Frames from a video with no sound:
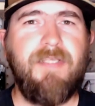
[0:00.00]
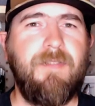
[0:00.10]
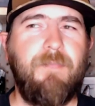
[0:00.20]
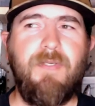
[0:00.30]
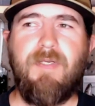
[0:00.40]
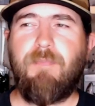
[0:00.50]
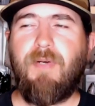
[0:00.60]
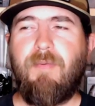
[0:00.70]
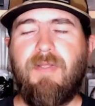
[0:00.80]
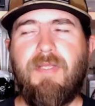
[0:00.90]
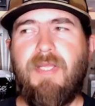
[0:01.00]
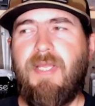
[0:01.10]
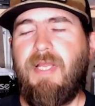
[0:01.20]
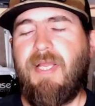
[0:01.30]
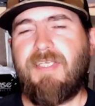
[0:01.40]
opinion probably
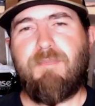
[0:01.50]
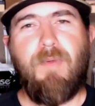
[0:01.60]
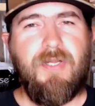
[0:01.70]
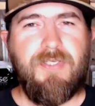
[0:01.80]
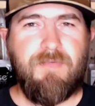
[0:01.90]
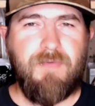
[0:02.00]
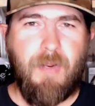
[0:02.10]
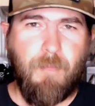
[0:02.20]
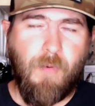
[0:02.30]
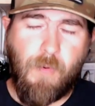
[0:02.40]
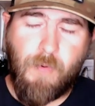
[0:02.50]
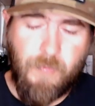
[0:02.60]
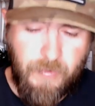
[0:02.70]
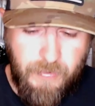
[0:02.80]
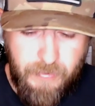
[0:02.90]
as much, if not more,
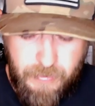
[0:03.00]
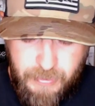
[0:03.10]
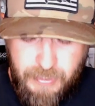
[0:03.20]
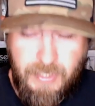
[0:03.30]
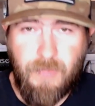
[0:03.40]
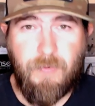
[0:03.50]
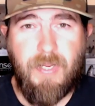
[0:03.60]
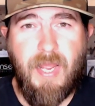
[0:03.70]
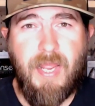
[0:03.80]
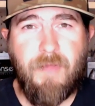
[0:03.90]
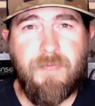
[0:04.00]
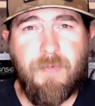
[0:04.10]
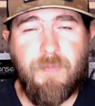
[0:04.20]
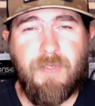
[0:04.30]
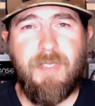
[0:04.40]
than any other guy out
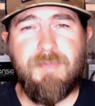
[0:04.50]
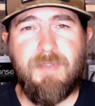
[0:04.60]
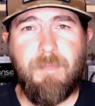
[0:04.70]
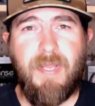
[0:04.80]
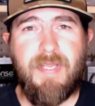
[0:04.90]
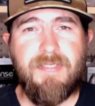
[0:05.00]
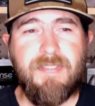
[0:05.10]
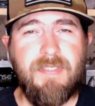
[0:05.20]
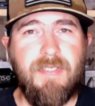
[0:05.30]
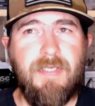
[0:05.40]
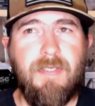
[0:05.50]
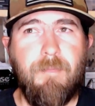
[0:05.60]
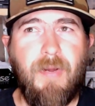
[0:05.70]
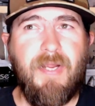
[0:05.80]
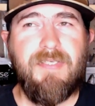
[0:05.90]
there when it comes to baits.
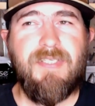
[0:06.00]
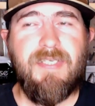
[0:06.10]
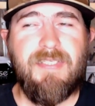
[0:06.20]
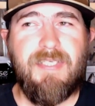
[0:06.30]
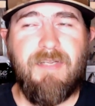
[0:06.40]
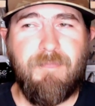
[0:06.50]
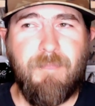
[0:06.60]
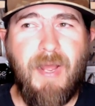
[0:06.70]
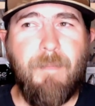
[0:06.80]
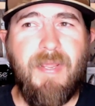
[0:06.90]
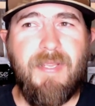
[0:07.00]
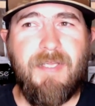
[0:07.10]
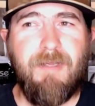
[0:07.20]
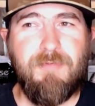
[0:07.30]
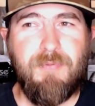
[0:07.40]
Mike says, if my bait
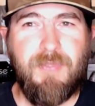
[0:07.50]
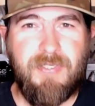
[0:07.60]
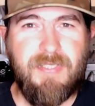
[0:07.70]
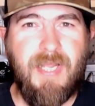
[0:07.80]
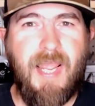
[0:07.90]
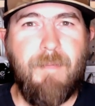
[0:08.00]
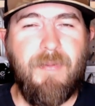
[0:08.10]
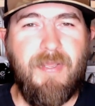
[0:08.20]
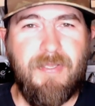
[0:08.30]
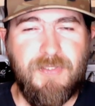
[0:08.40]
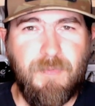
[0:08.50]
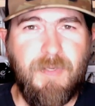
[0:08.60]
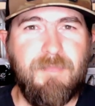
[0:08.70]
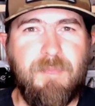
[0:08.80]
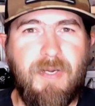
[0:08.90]
comes with a snap, it
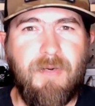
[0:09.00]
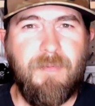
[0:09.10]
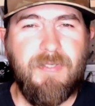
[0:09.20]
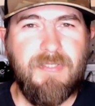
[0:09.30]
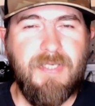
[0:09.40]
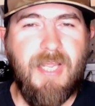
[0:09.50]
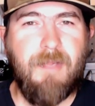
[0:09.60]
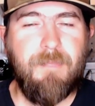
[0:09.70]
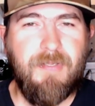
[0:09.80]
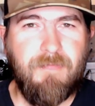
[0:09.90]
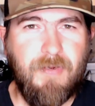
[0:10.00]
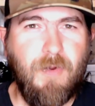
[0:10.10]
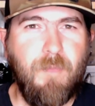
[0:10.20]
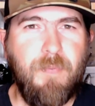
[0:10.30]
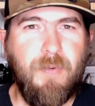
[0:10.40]
swims better with a snap. If I
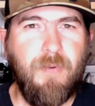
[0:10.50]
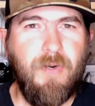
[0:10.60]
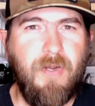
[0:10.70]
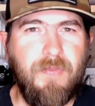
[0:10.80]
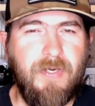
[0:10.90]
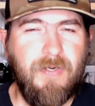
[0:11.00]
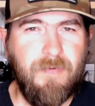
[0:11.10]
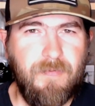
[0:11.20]
don't put one on there,